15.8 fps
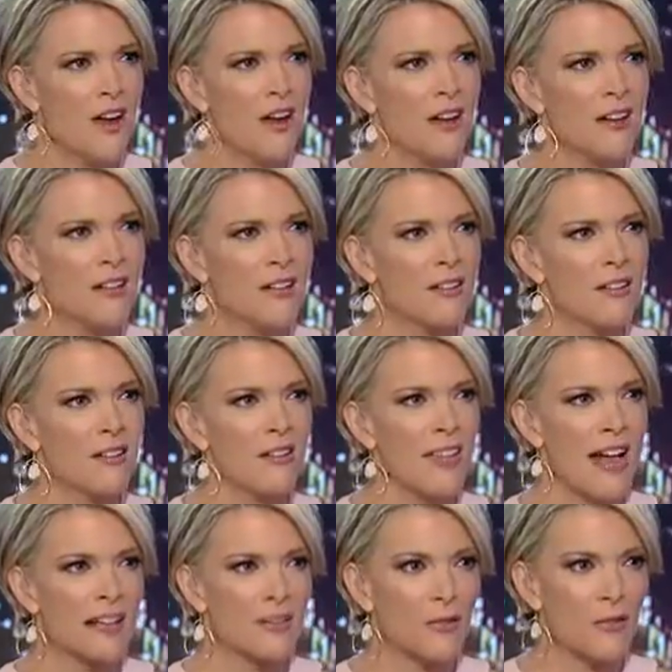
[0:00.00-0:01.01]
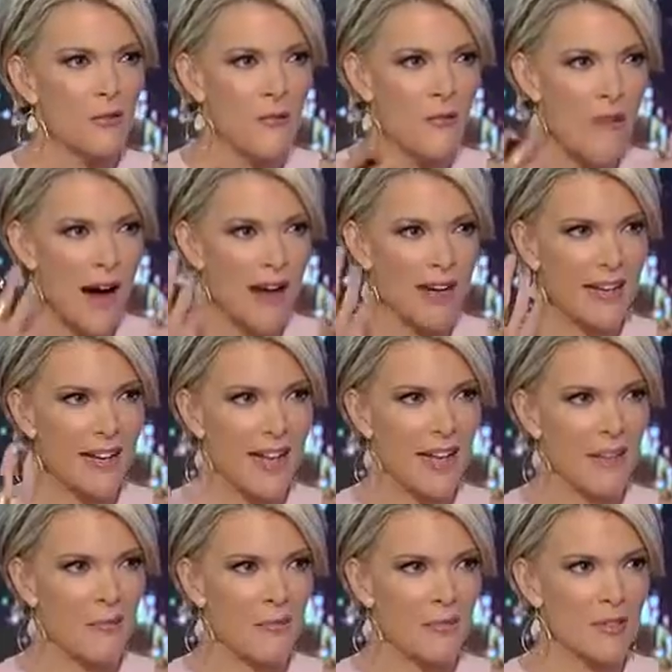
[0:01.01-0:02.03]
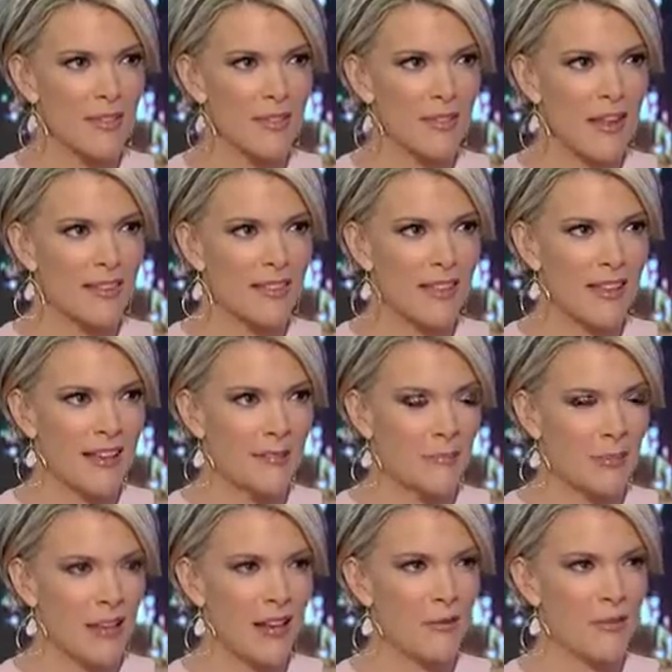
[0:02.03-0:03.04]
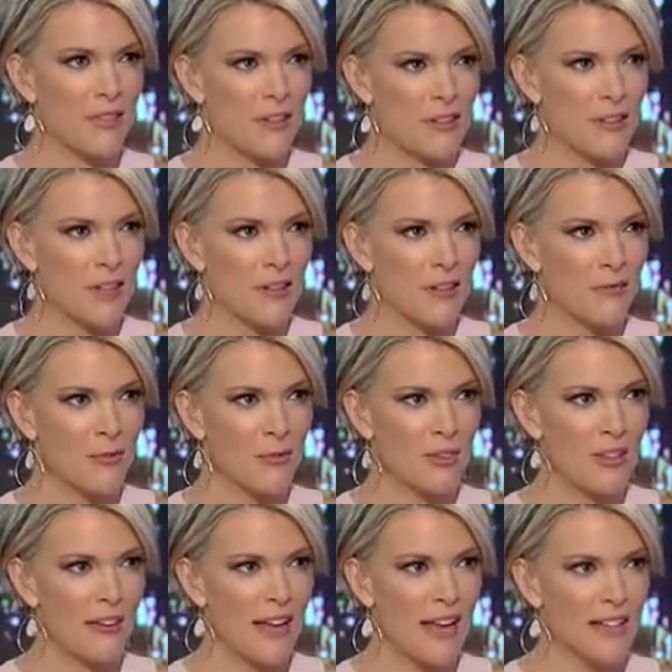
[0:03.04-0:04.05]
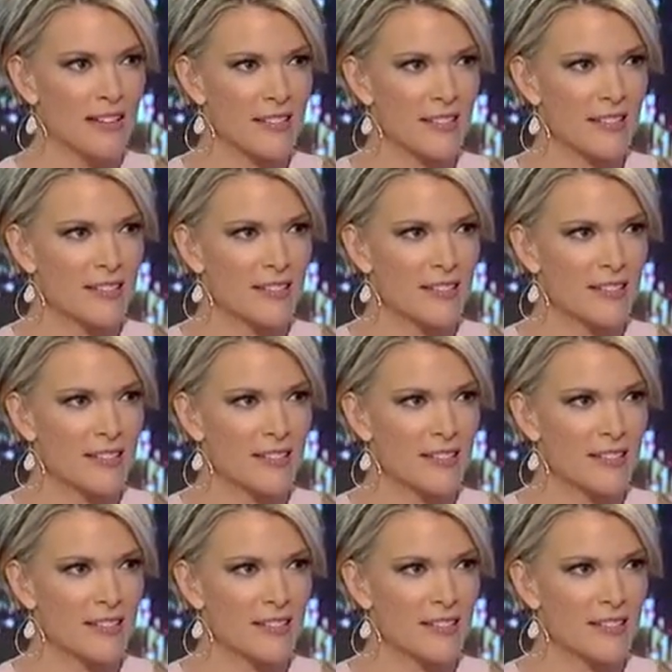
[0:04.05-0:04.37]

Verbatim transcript: on that sort of mind game that they can play with each other well, with their guests?